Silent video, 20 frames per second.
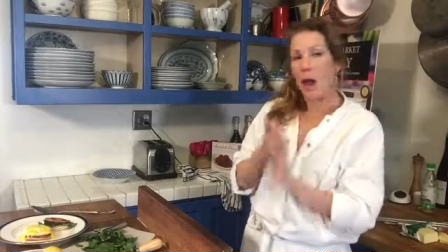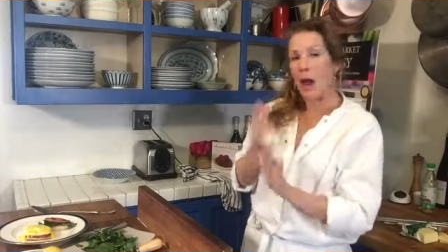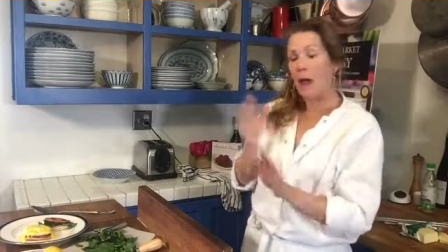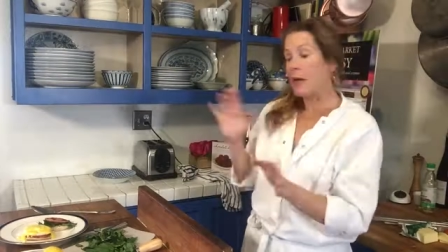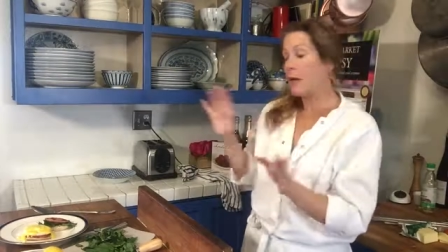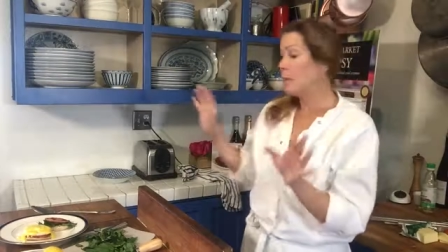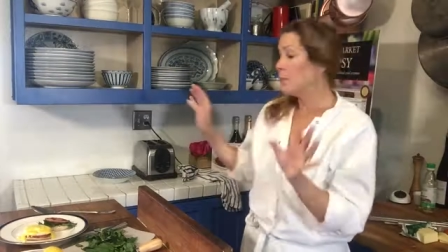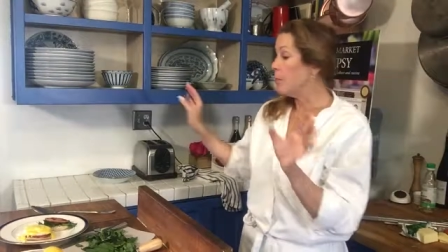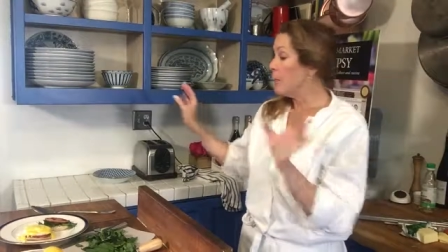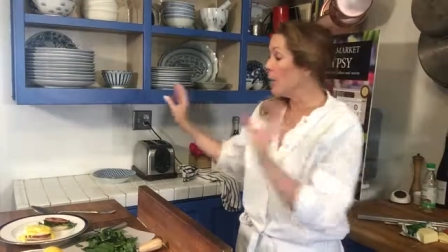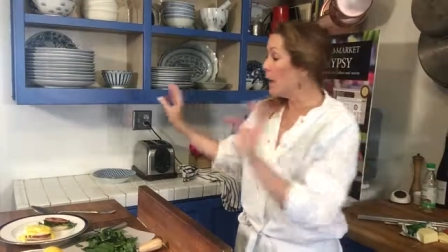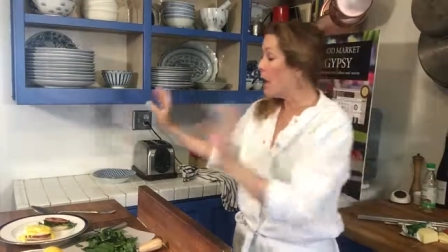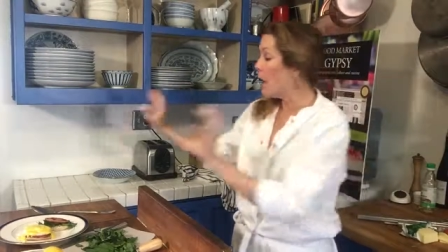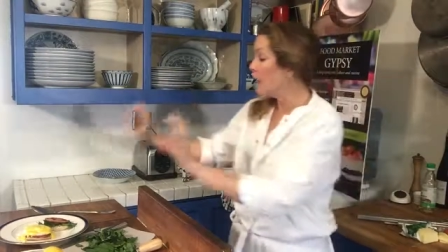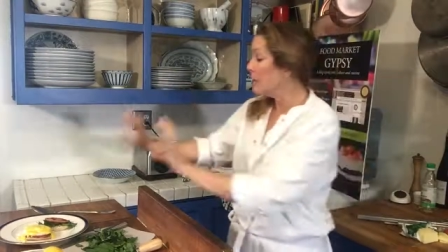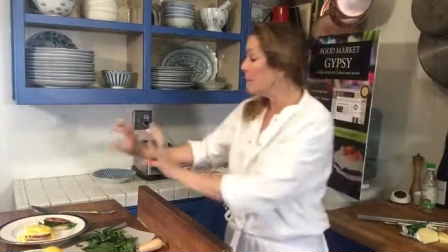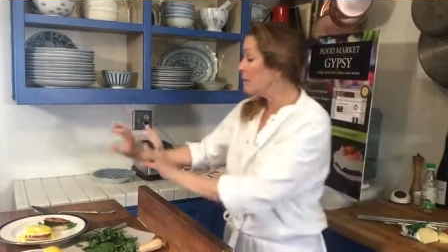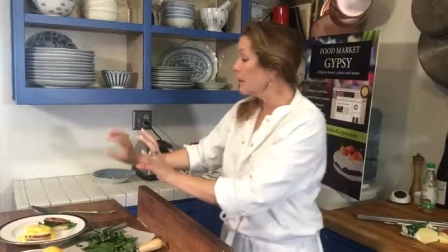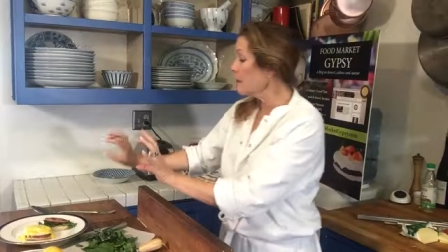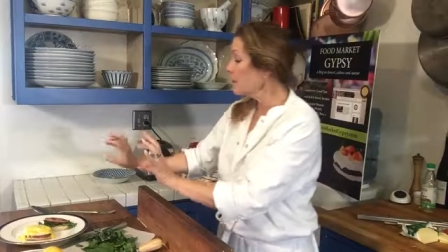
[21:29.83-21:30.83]
I could put
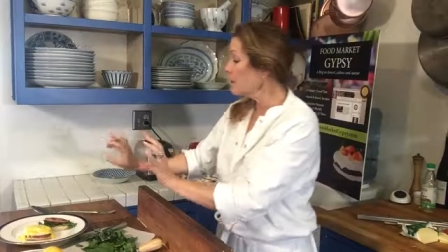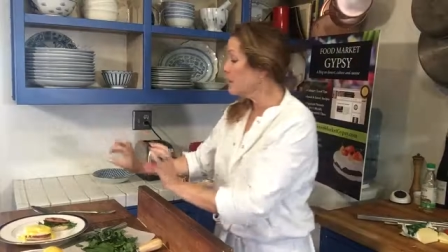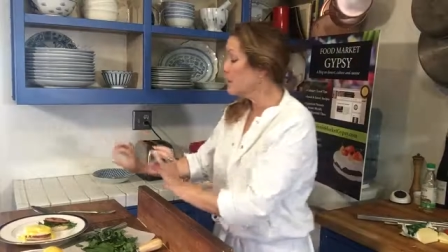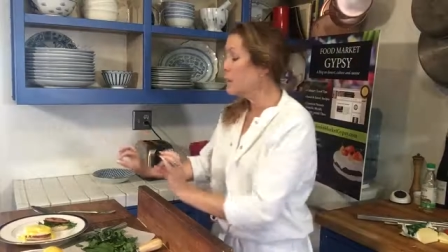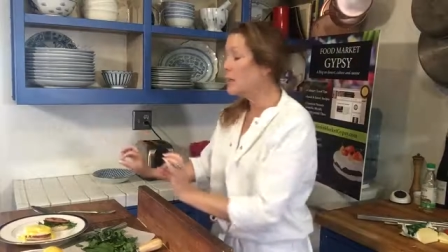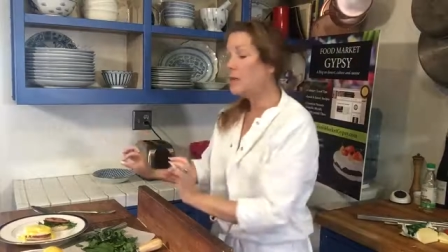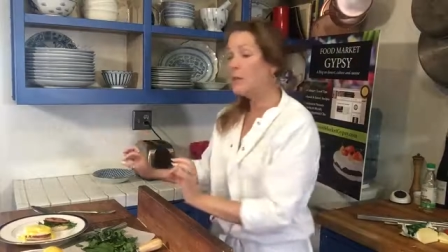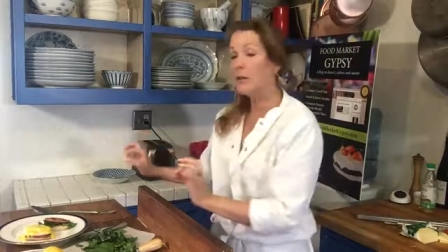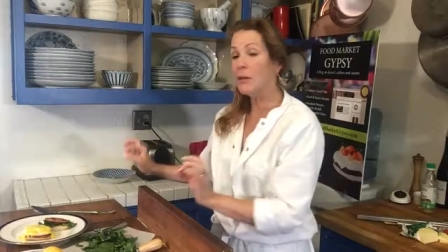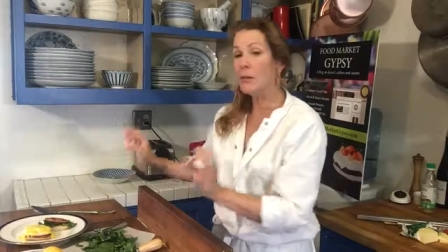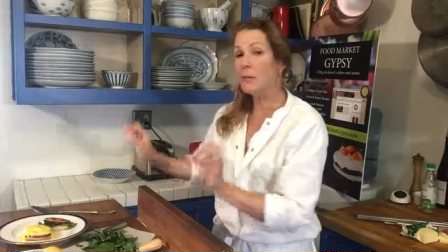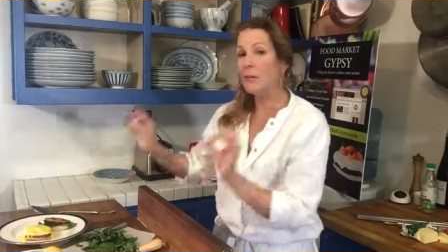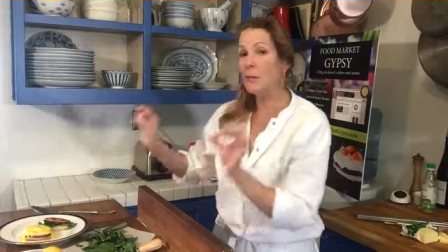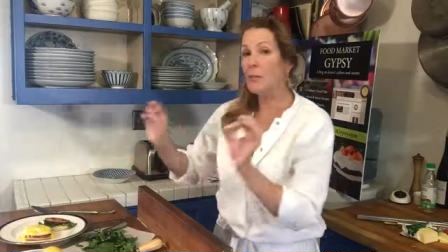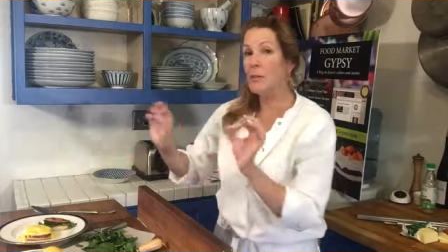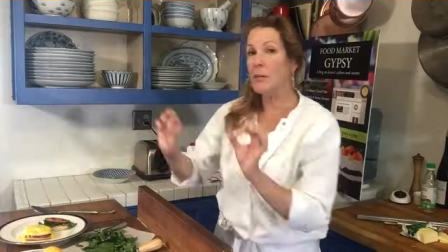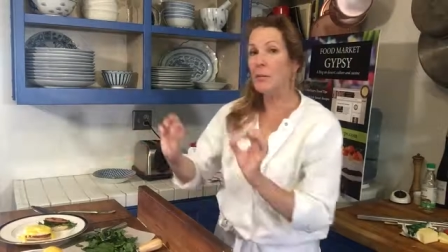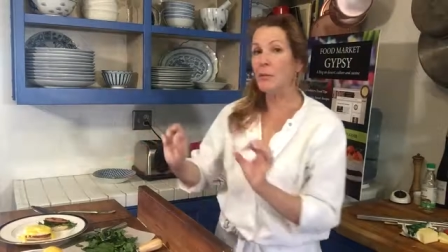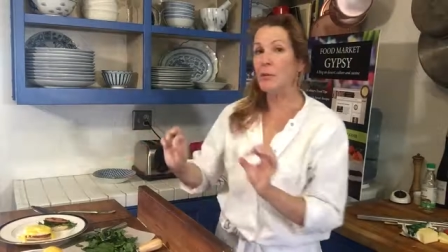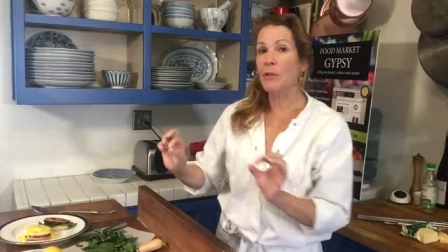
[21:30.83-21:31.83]
hot sauce in here.
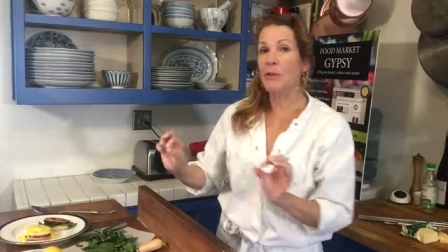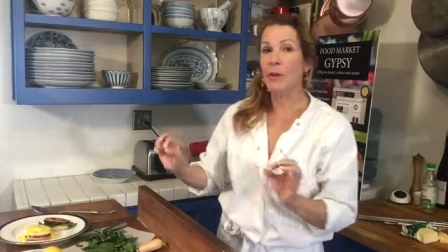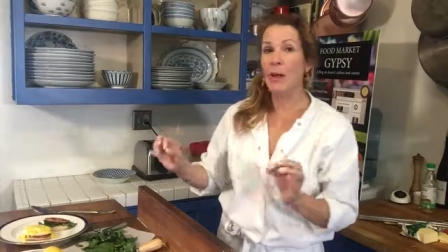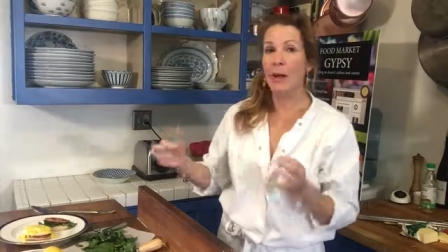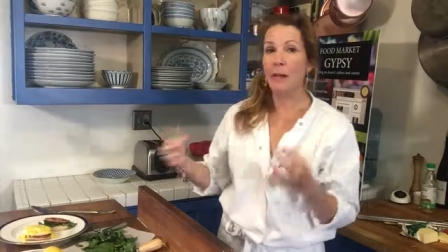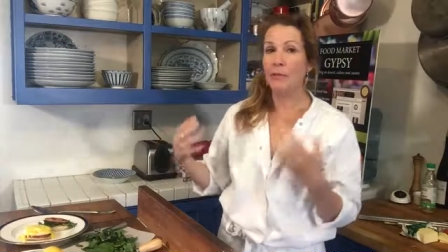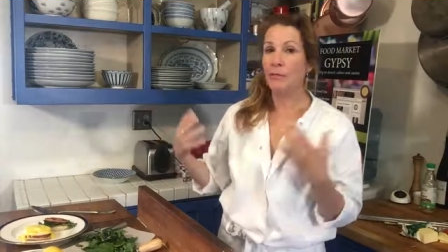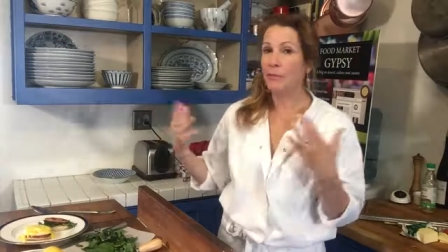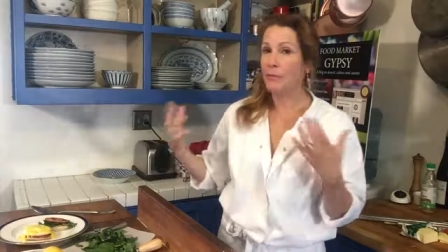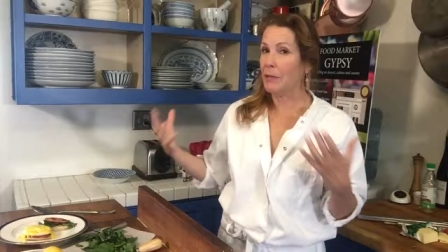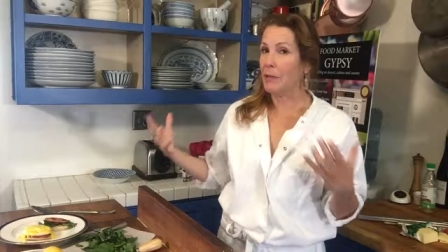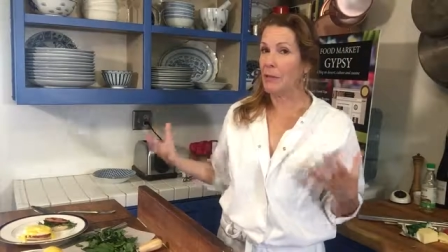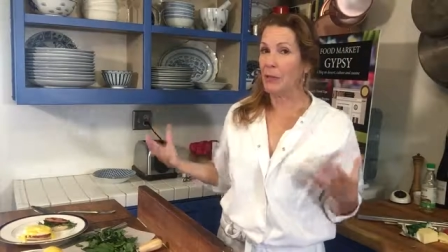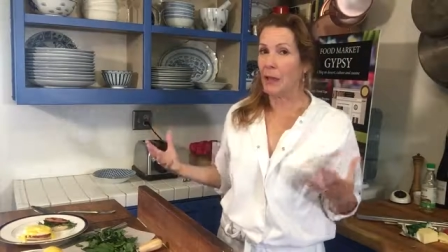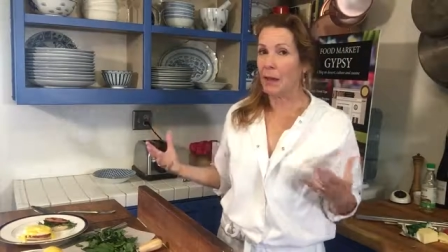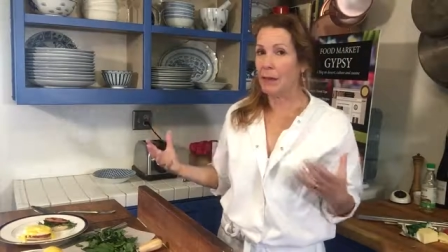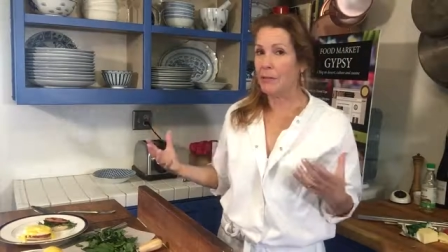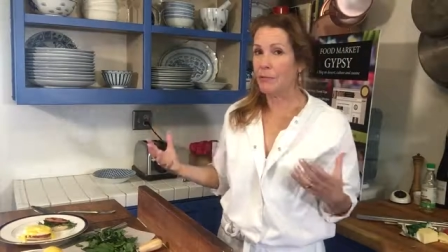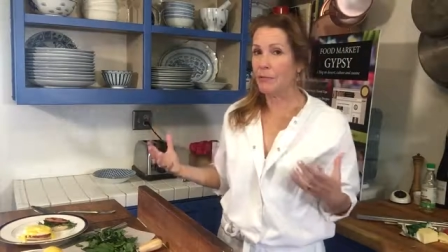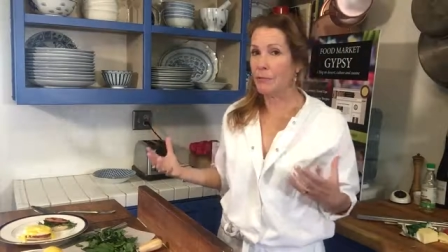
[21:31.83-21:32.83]
Remember, you have a
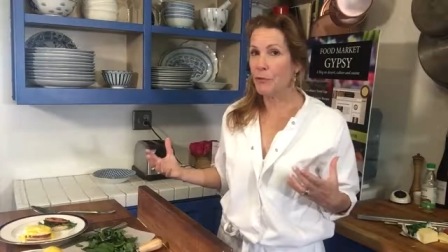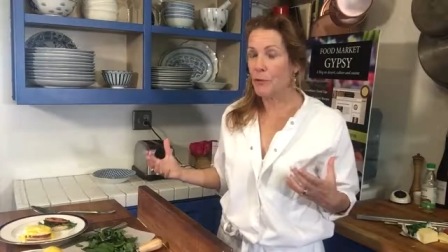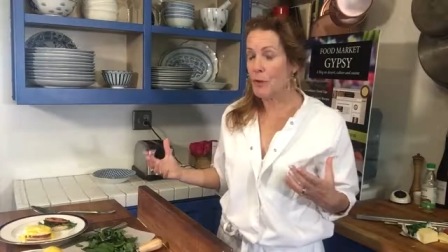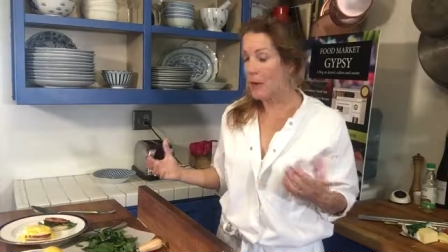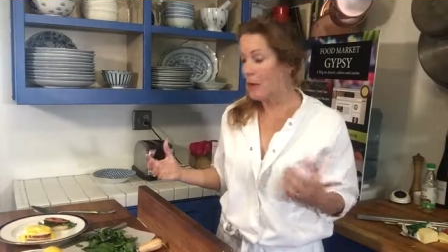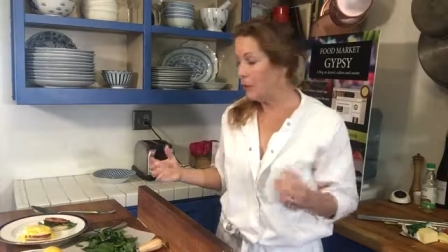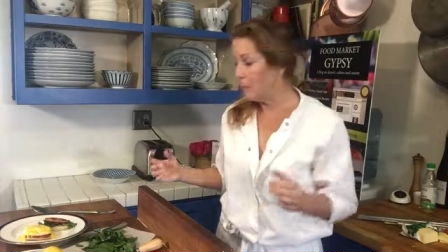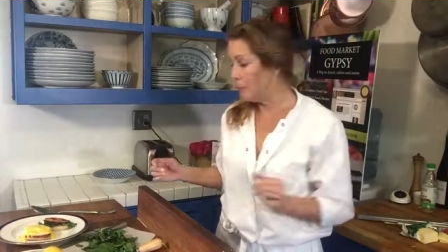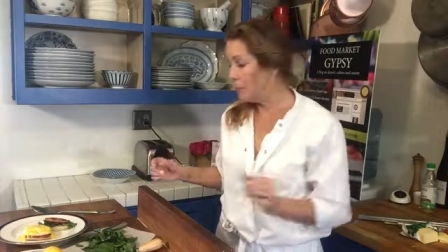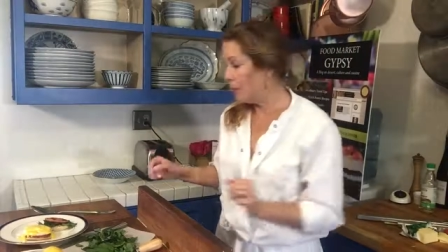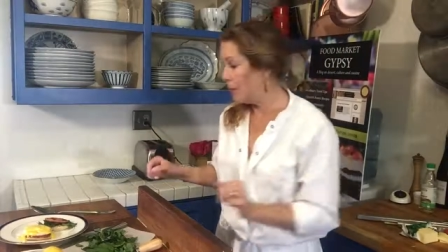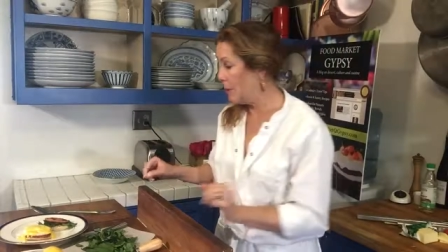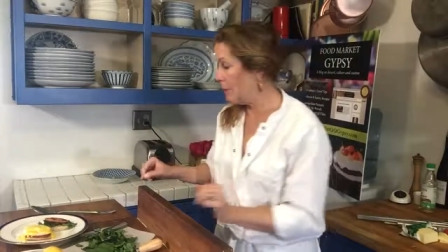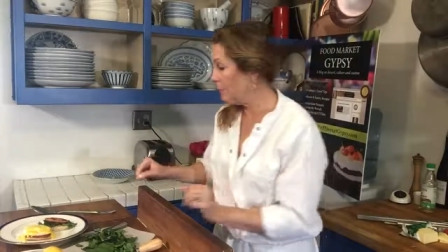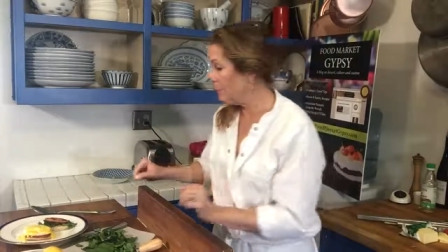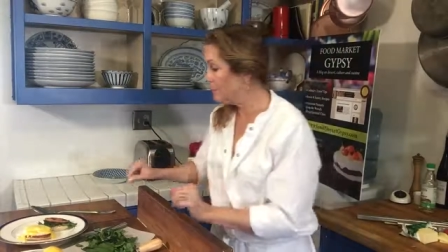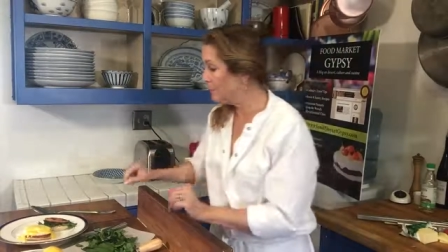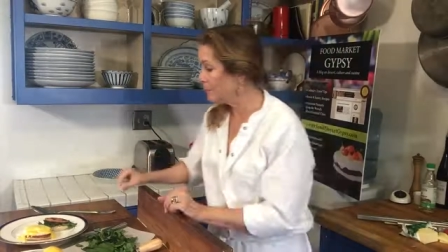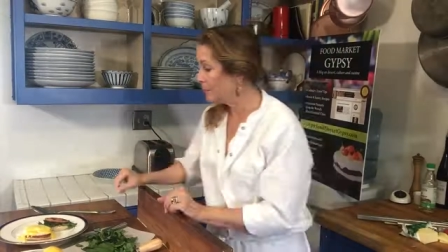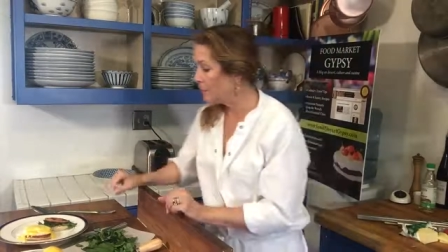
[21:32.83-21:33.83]
lot of creative
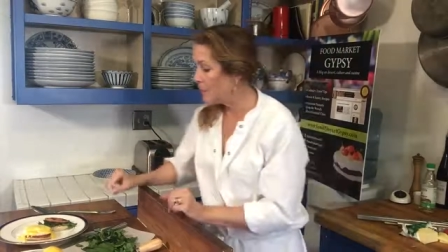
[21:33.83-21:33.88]
freedom.